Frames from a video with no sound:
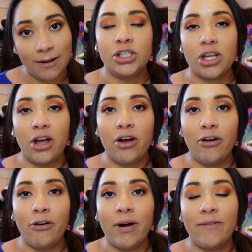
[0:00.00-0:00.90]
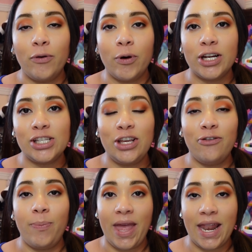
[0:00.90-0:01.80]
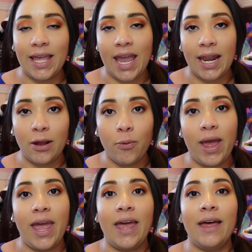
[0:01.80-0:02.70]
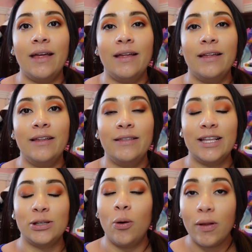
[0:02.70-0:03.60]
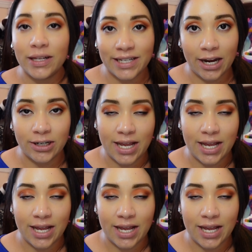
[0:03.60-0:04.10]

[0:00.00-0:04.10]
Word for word: So, of course, you've been gaining weight this whole entire